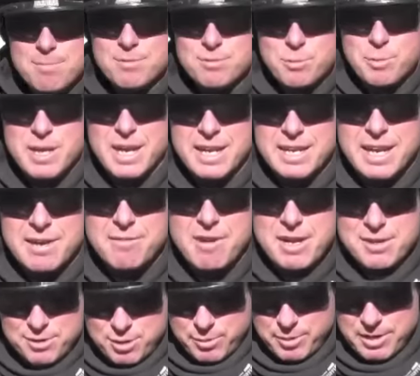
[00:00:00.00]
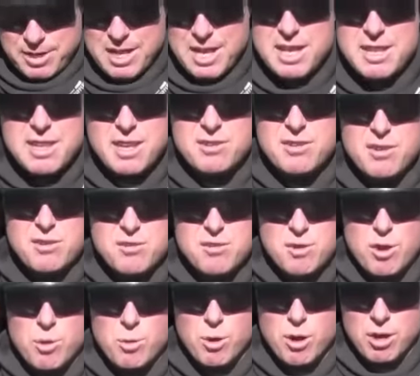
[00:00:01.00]
so we got to get right to it. This is
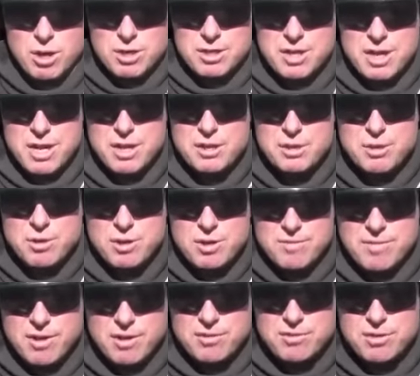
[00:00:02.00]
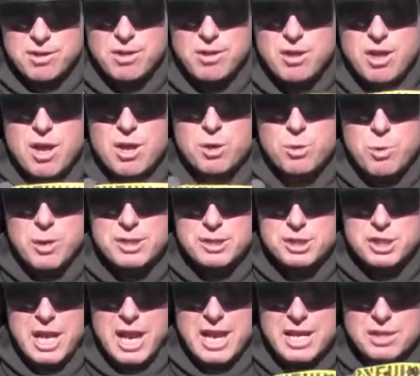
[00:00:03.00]
Pneuhook, universal
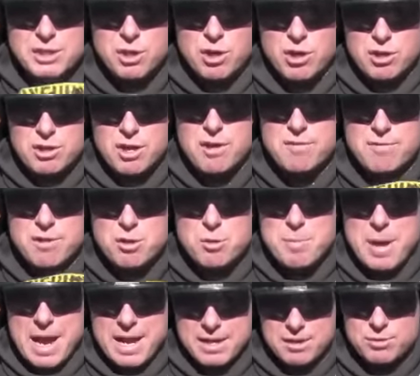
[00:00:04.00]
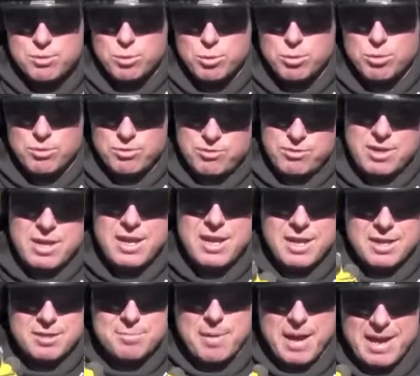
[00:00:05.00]
quick change hook for pneumatic tools.
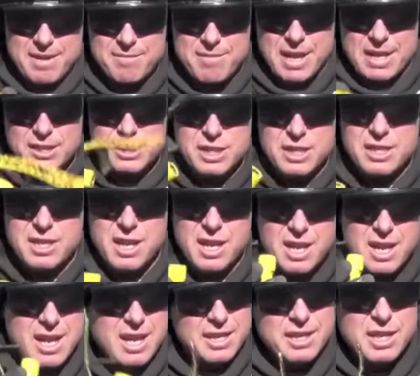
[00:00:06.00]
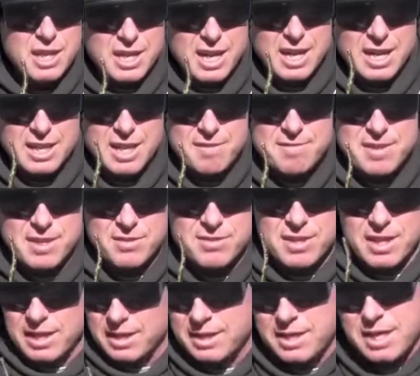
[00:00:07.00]
It's my invention. You're going to love
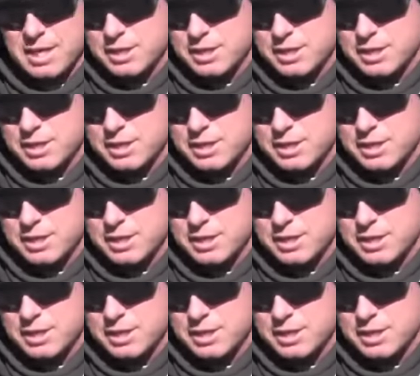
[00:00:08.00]
this thing.